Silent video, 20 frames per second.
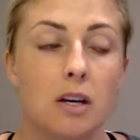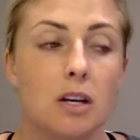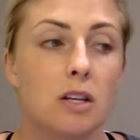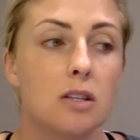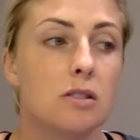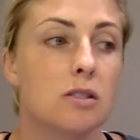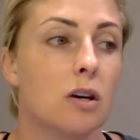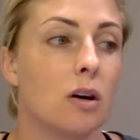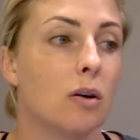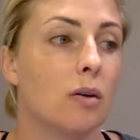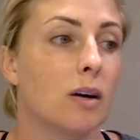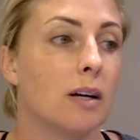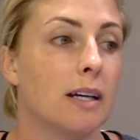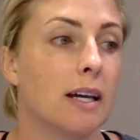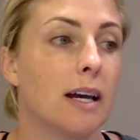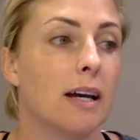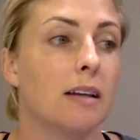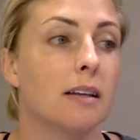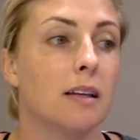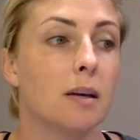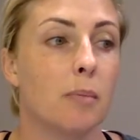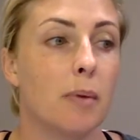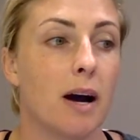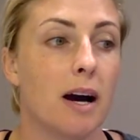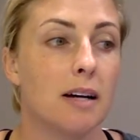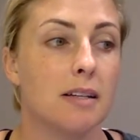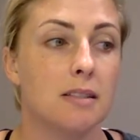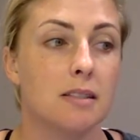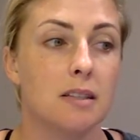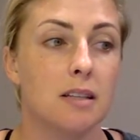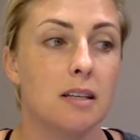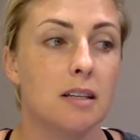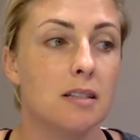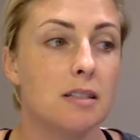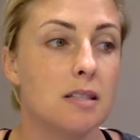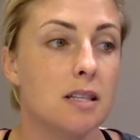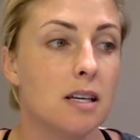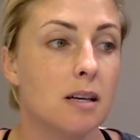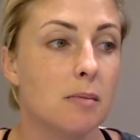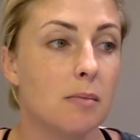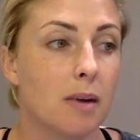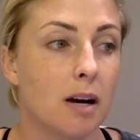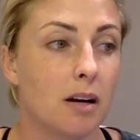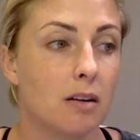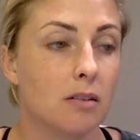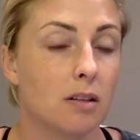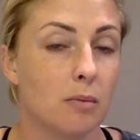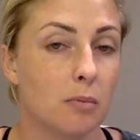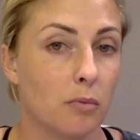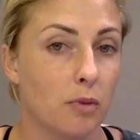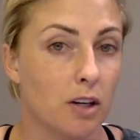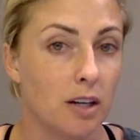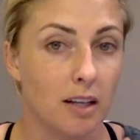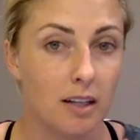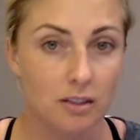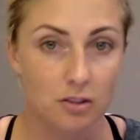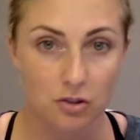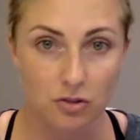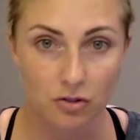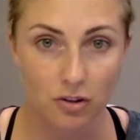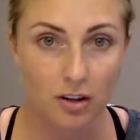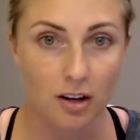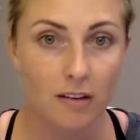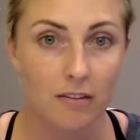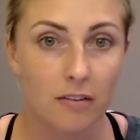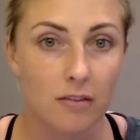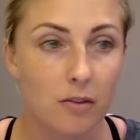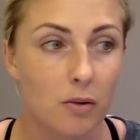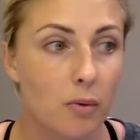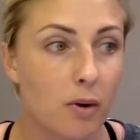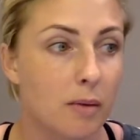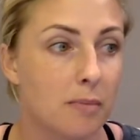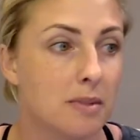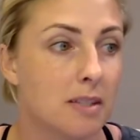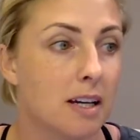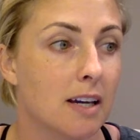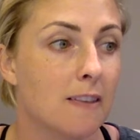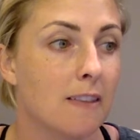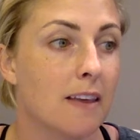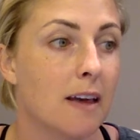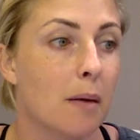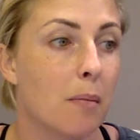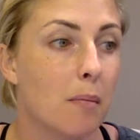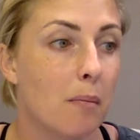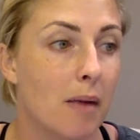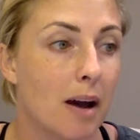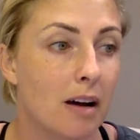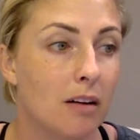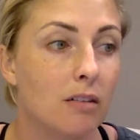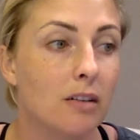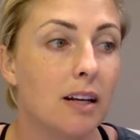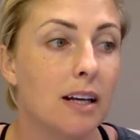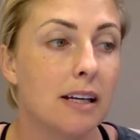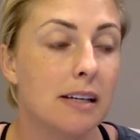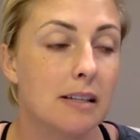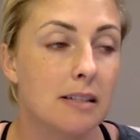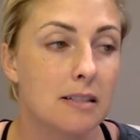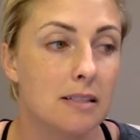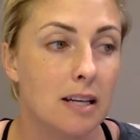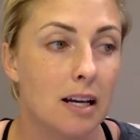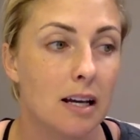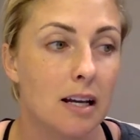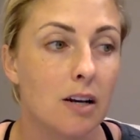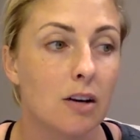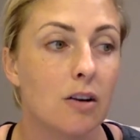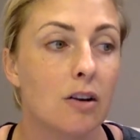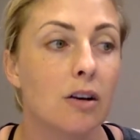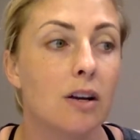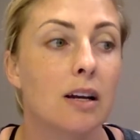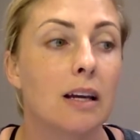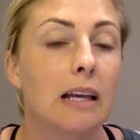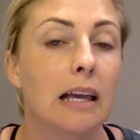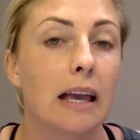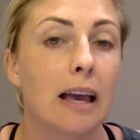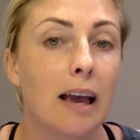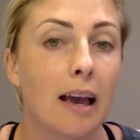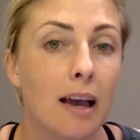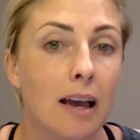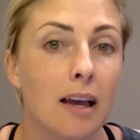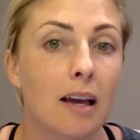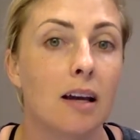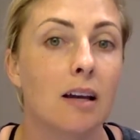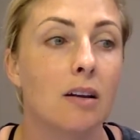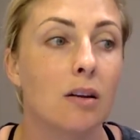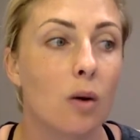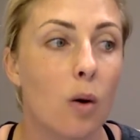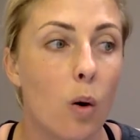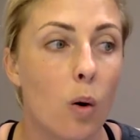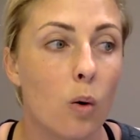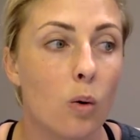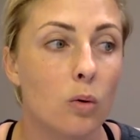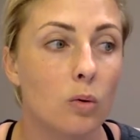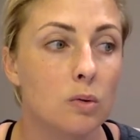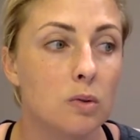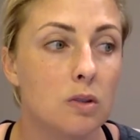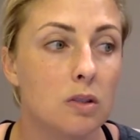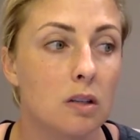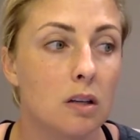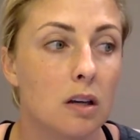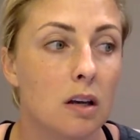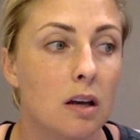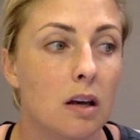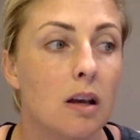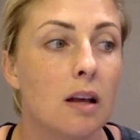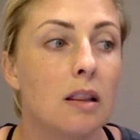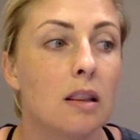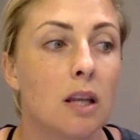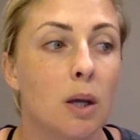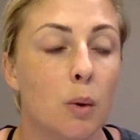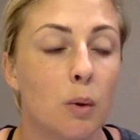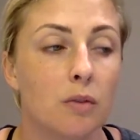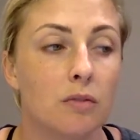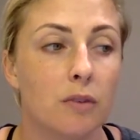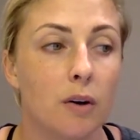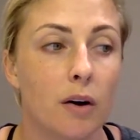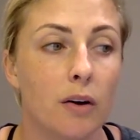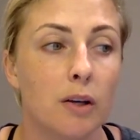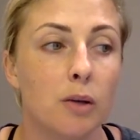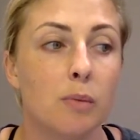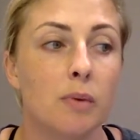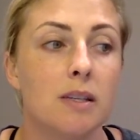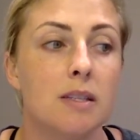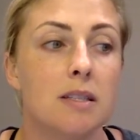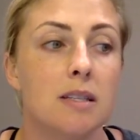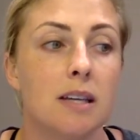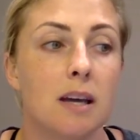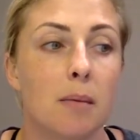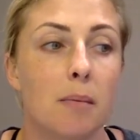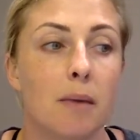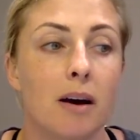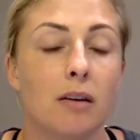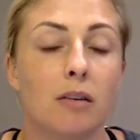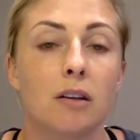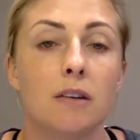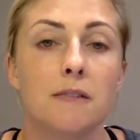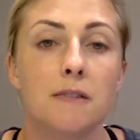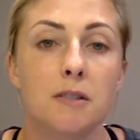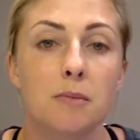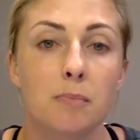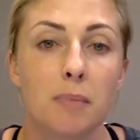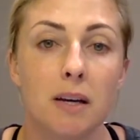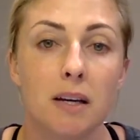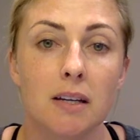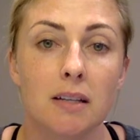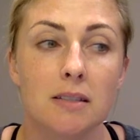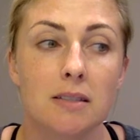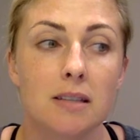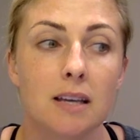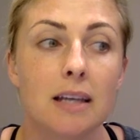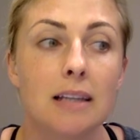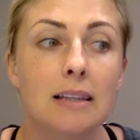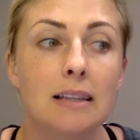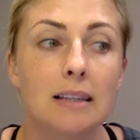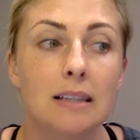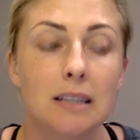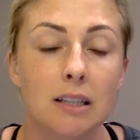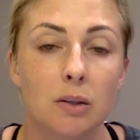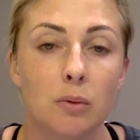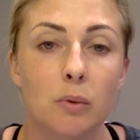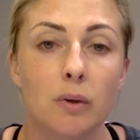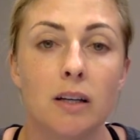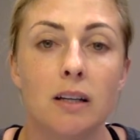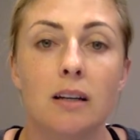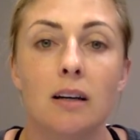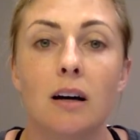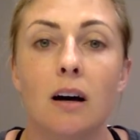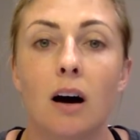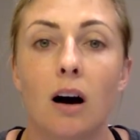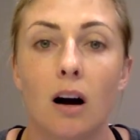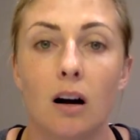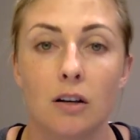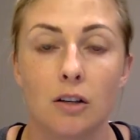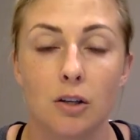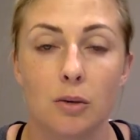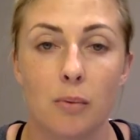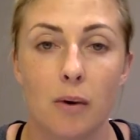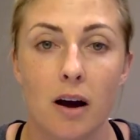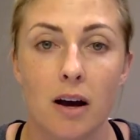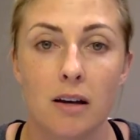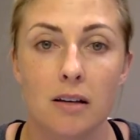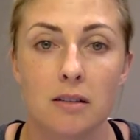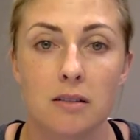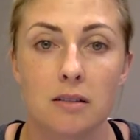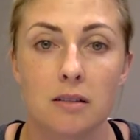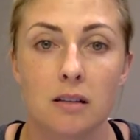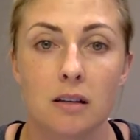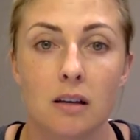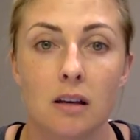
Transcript: So again, capacity is the amount, I'm reading it straight off of the website, the amount a container can hold. Liquid volume is the amount of space a liquid occupies.